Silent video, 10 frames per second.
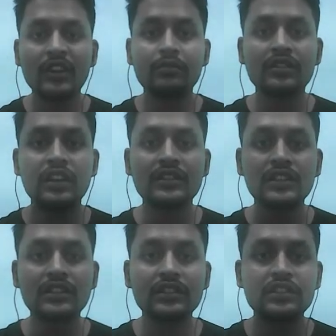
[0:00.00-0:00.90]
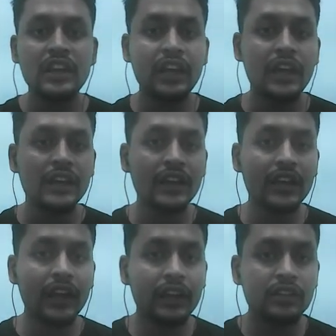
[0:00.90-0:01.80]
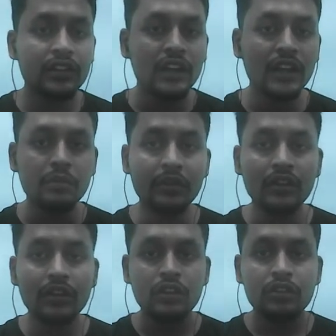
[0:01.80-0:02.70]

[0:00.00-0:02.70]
Let's say this is A angle A and this is angle B.